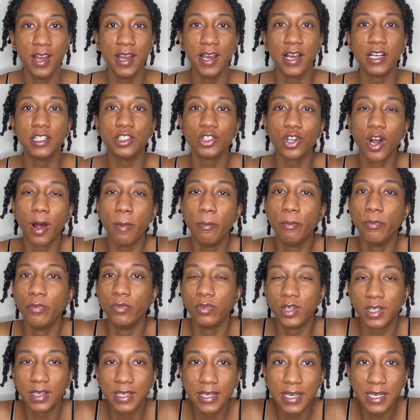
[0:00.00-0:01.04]
And so I'm
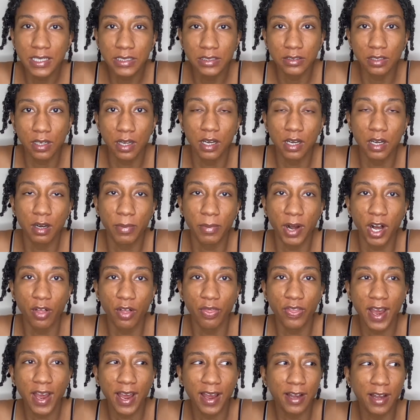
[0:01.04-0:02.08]
really excited about
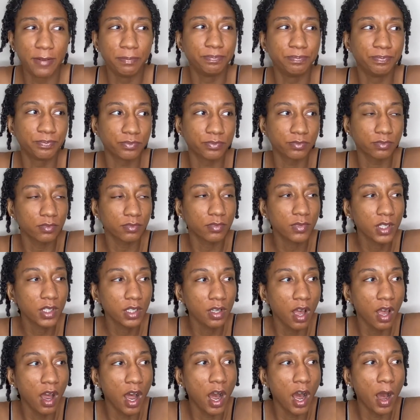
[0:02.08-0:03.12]
that.
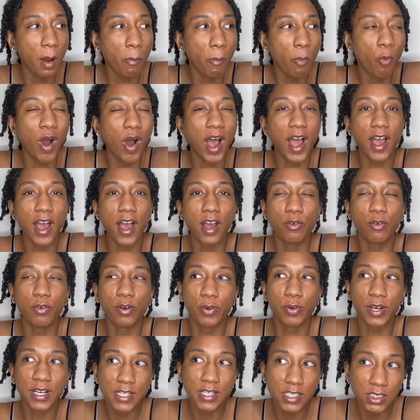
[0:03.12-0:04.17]
What
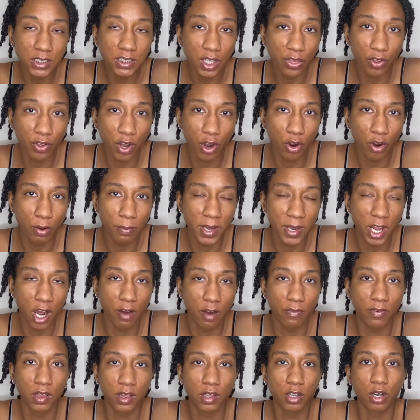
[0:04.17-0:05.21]
is throwing me
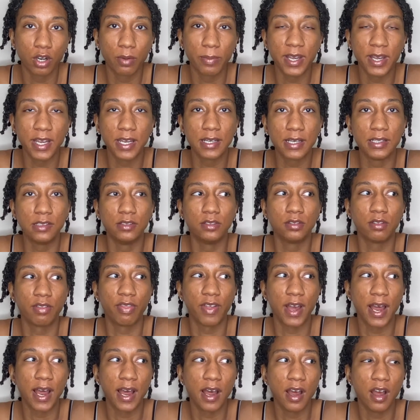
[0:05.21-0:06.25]
off a little bit is
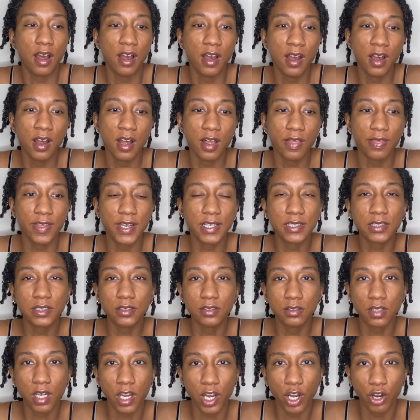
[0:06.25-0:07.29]
that this
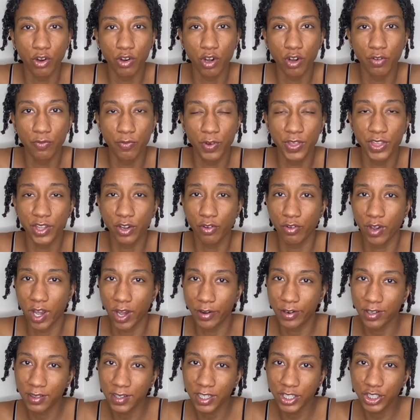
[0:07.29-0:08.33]
is hair growth with the Crown
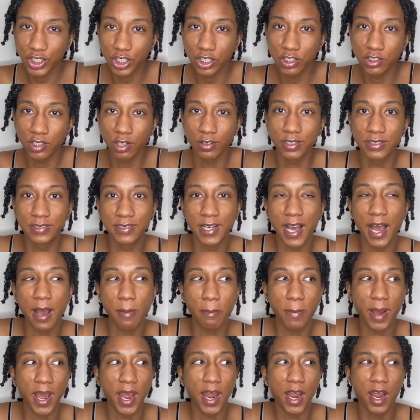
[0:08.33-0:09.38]
Elixir. So it's not
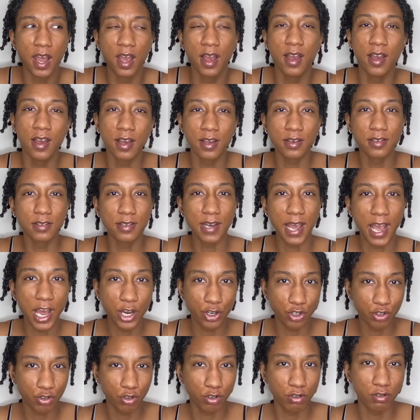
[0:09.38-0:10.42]
my
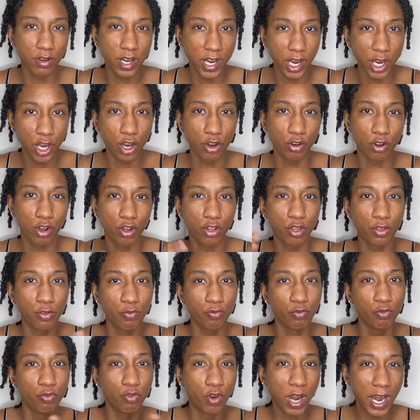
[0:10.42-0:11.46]
natural hair growth
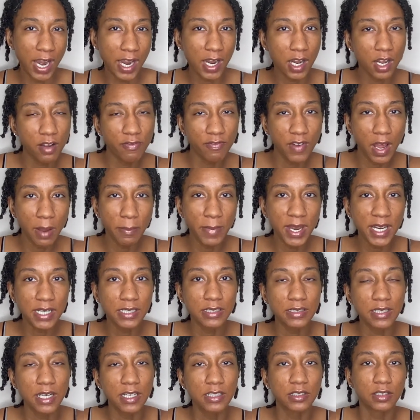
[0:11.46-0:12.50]
rate, if that makes
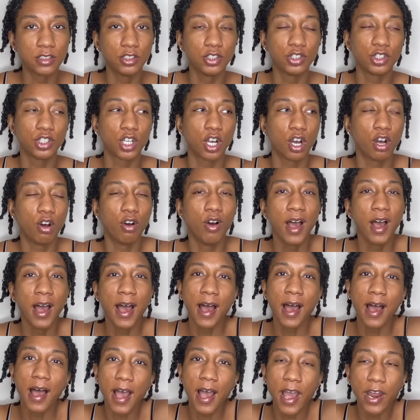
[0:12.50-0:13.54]
sense. And so
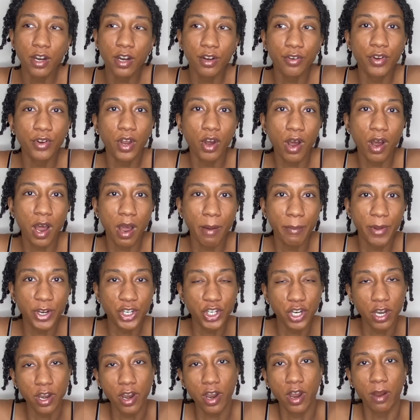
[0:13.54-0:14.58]
I don't know how much
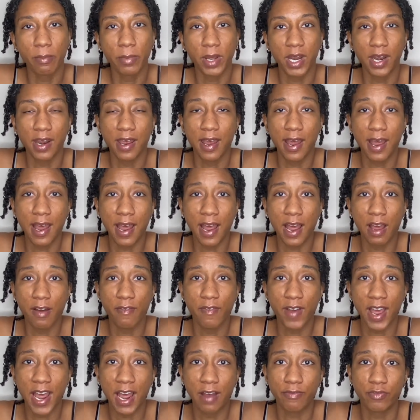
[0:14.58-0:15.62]
hair I'm gonna have
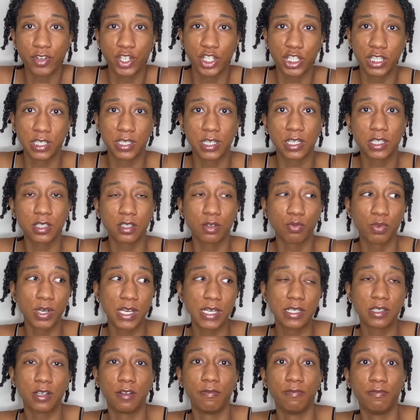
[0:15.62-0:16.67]
after 6
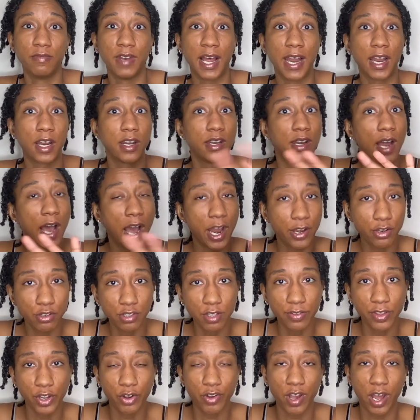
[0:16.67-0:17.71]
weeks of like not using
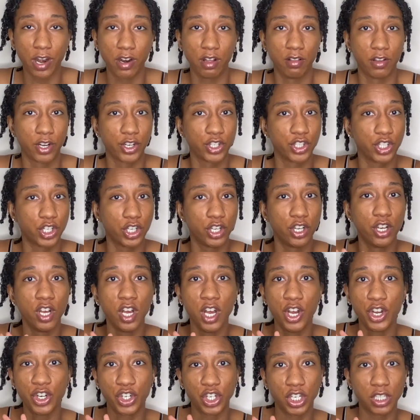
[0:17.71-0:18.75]
the Crown Elixir,
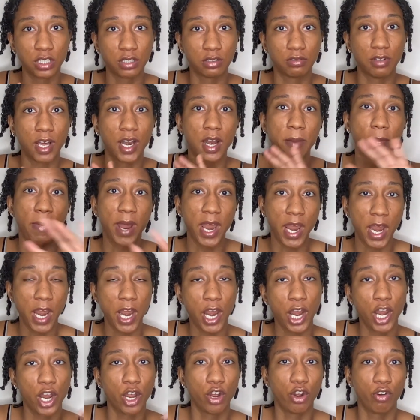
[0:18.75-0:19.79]
just letting my
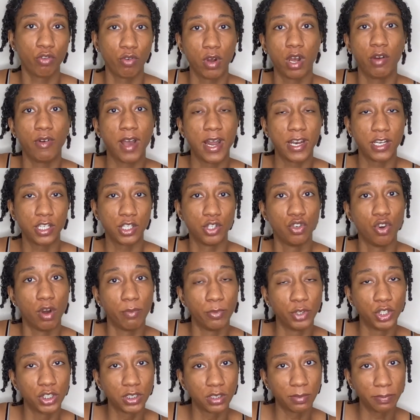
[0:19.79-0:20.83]
hair grow at its
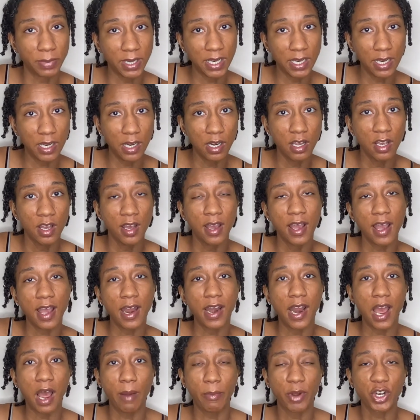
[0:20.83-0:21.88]
normal speed, and
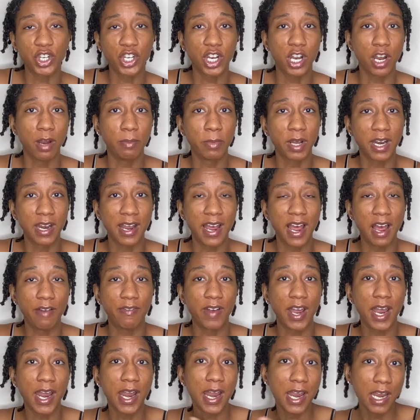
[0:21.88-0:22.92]
how much hair I'm gonna have
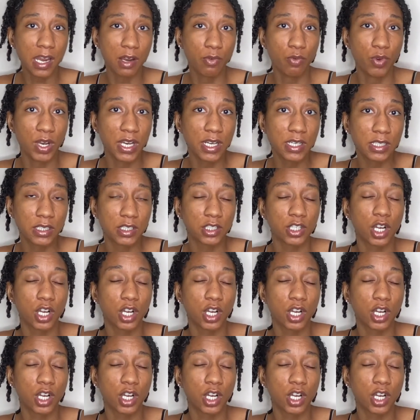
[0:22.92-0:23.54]
at 8 weeks.